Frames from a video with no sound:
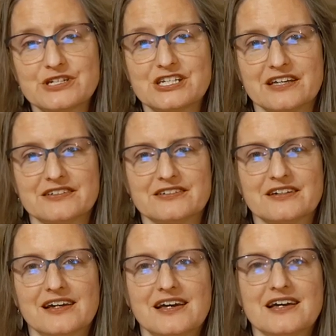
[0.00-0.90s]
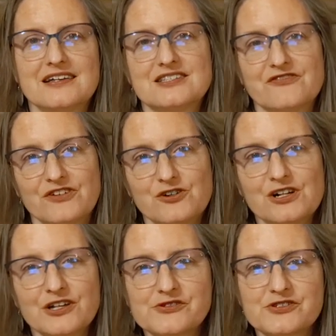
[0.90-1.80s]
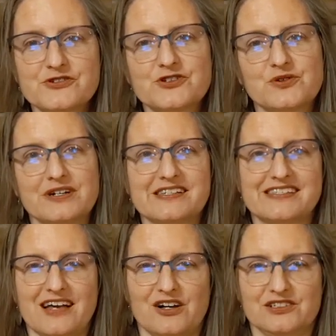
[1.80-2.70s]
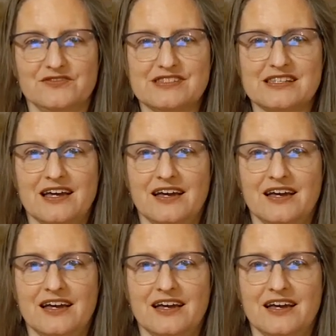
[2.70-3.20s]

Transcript: each other, to feel closer to ourselves,